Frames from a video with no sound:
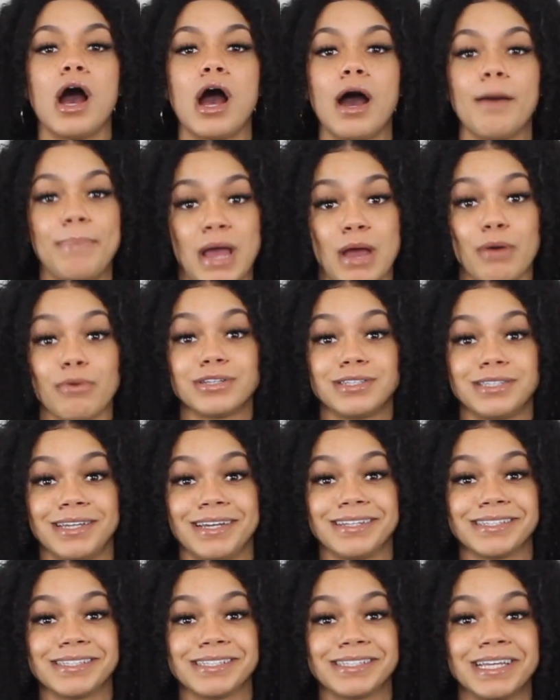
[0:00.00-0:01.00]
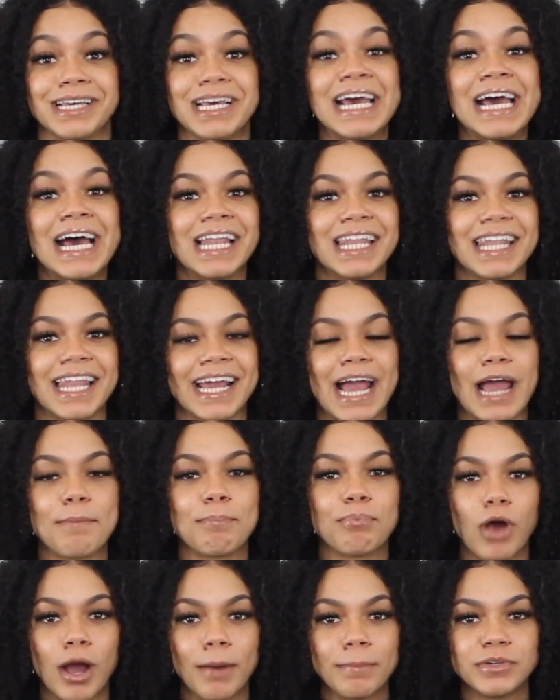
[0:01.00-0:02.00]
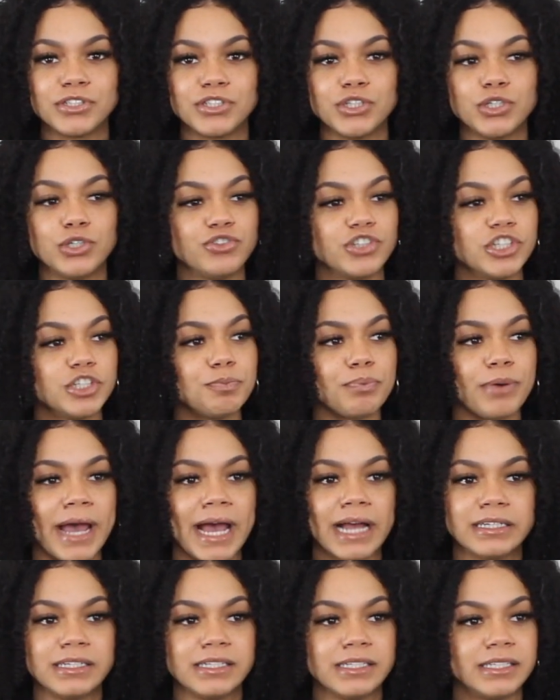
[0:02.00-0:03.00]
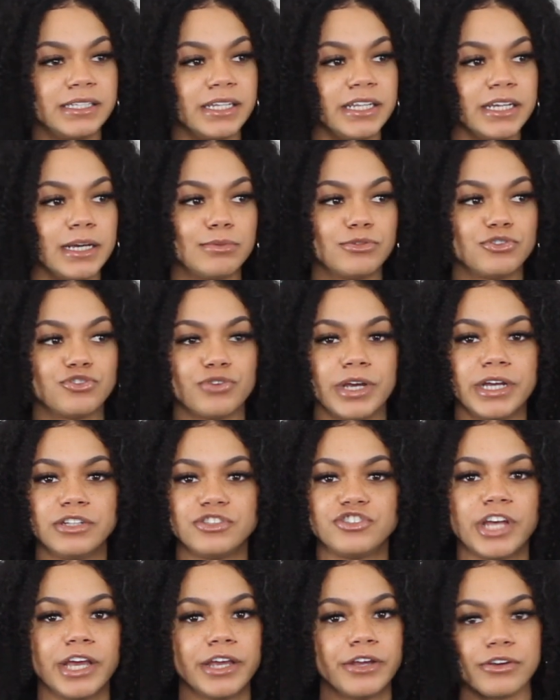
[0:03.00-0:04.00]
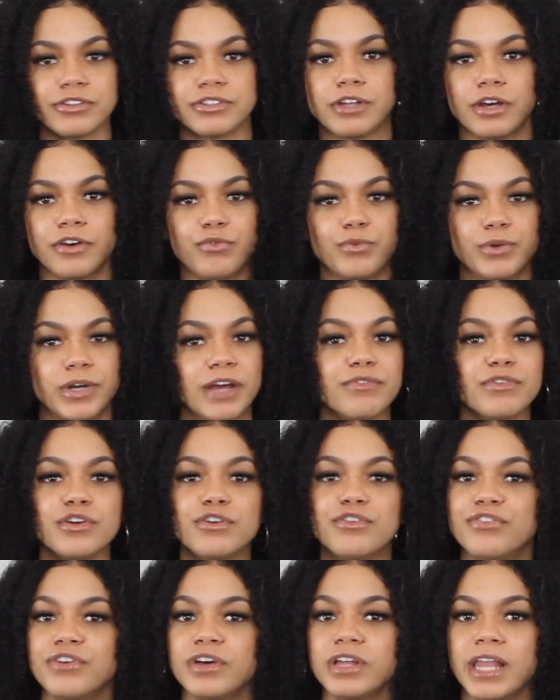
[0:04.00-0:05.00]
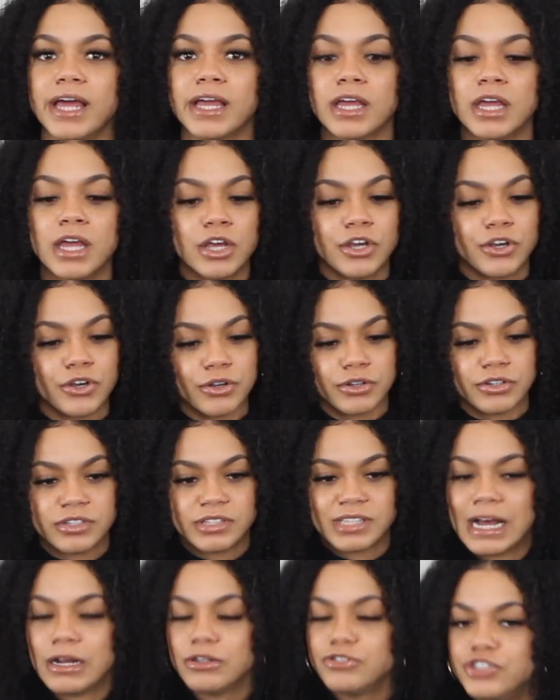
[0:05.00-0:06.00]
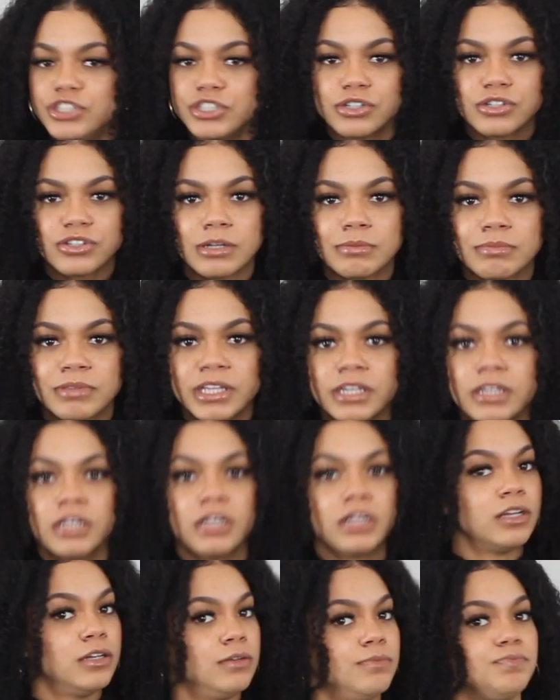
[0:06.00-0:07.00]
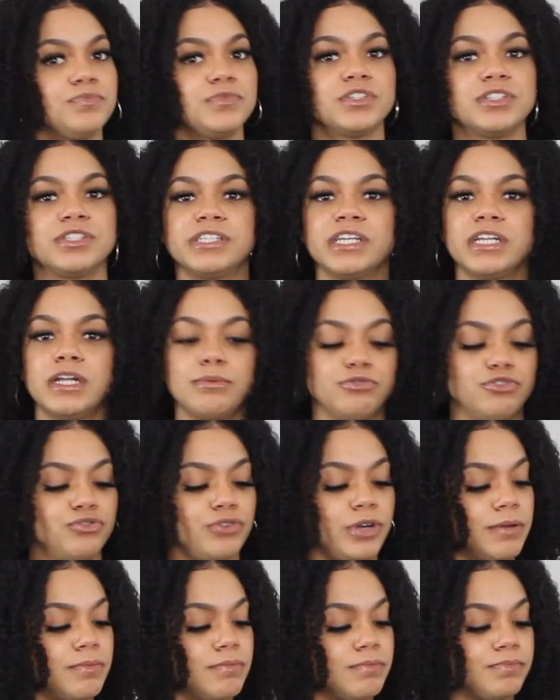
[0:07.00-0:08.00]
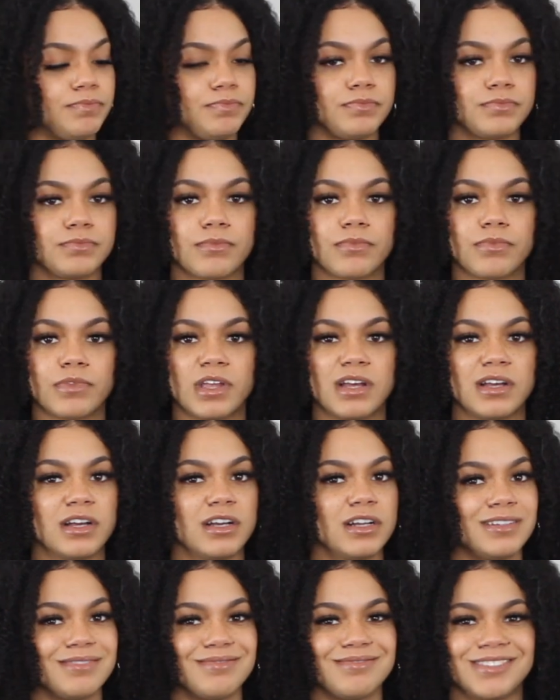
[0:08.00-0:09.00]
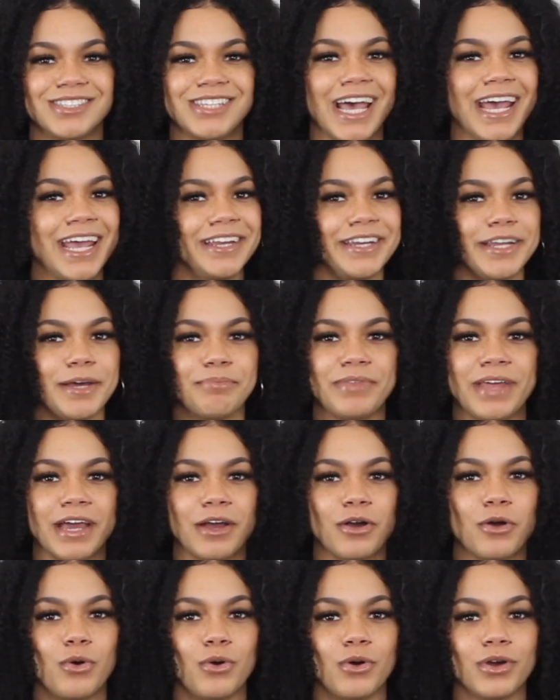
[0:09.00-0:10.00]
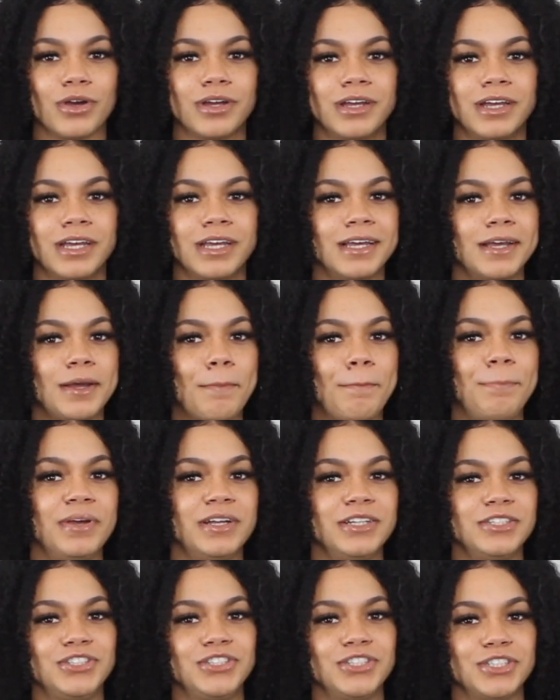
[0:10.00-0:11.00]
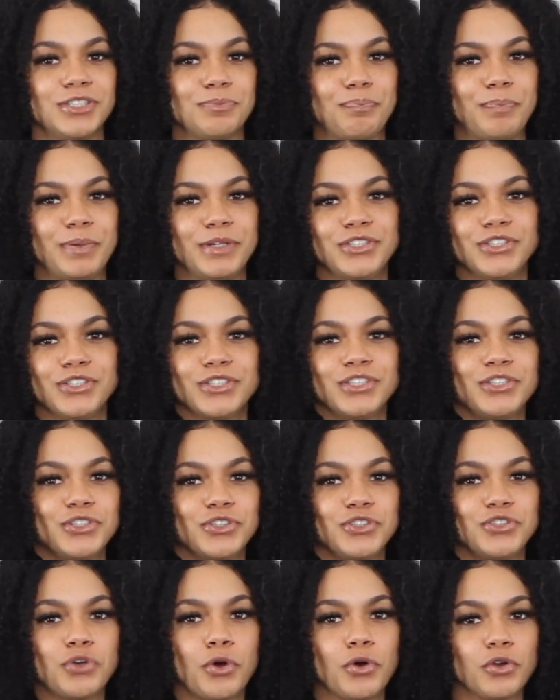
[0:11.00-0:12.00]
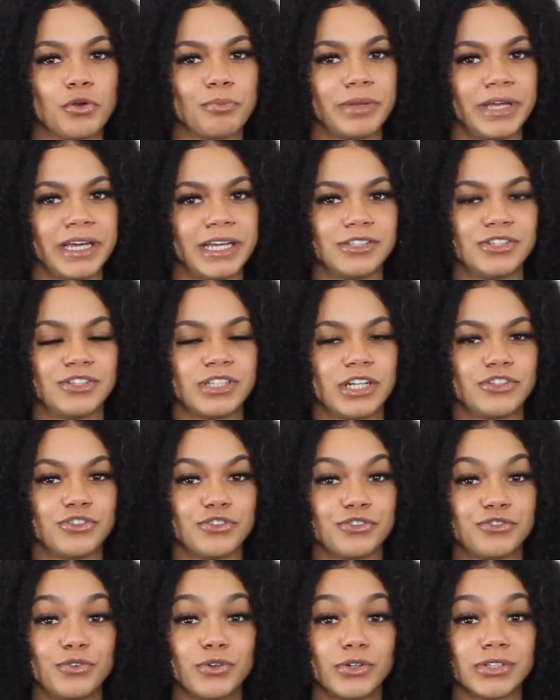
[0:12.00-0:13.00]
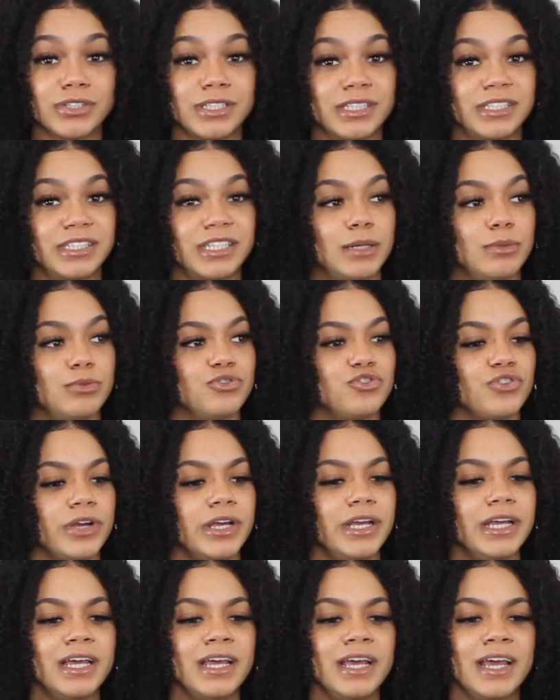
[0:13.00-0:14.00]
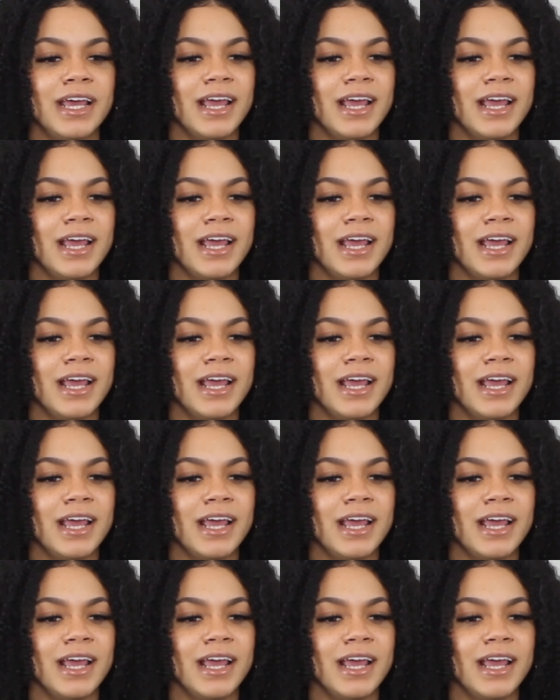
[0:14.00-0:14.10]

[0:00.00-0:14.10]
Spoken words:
a power stance. Like, I promise you, just practice sitting up straight. Check yourself. Whenever you feel like you're slouching or something, sit up straight. Tighten up that core. Pinch your little shoulder blades so that you're forced to sit up straight.